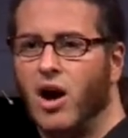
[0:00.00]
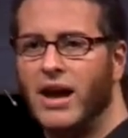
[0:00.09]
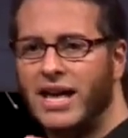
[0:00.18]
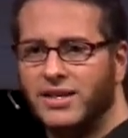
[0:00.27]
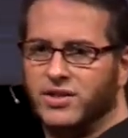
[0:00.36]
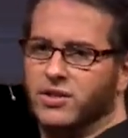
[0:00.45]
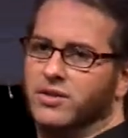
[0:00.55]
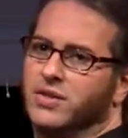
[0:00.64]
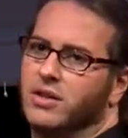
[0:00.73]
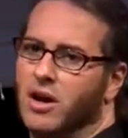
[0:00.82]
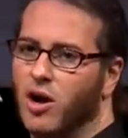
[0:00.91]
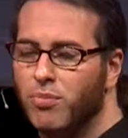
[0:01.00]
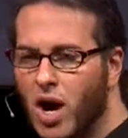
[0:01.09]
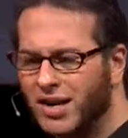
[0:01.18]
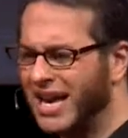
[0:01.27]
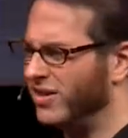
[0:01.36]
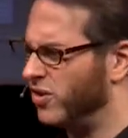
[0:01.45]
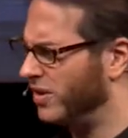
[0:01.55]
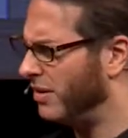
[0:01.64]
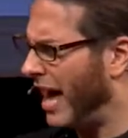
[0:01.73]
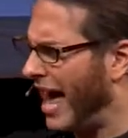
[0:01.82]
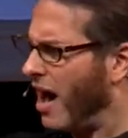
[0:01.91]
our editors, our broadcasters,
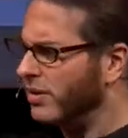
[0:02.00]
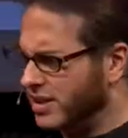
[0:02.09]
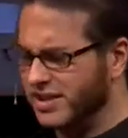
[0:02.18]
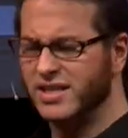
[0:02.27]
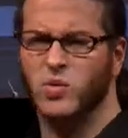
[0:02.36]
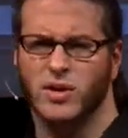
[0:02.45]
does this